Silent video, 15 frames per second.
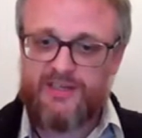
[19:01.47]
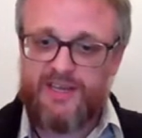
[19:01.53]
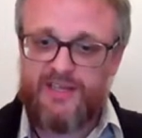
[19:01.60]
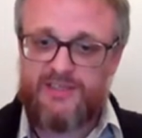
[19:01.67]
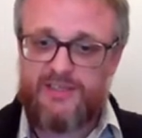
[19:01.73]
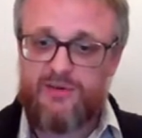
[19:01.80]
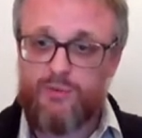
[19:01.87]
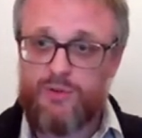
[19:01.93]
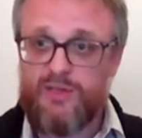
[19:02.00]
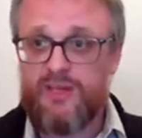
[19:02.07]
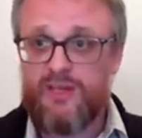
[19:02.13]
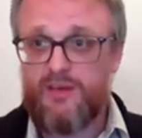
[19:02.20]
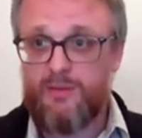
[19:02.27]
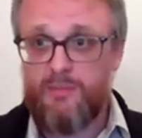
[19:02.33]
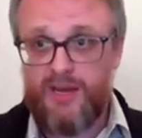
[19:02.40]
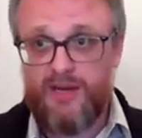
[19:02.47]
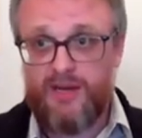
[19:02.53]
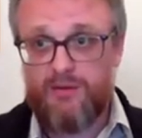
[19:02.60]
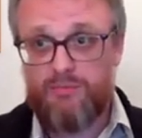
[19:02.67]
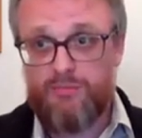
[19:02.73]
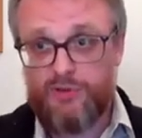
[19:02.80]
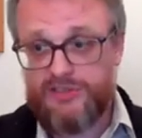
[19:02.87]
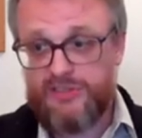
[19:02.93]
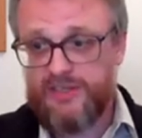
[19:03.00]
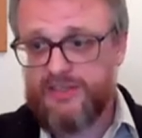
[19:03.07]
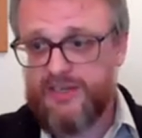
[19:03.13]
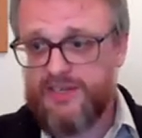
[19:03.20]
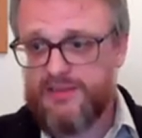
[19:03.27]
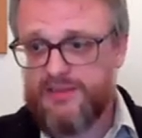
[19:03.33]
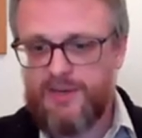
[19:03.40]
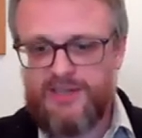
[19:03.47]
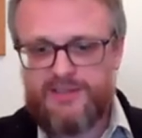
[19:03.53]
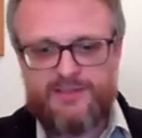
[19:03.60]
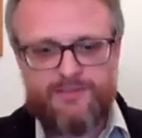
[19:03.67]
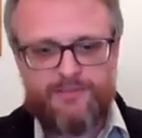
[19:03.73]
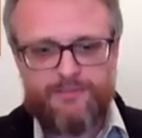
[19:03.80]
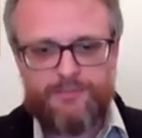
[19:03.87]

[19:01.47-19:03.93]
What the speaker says: data within the main project database.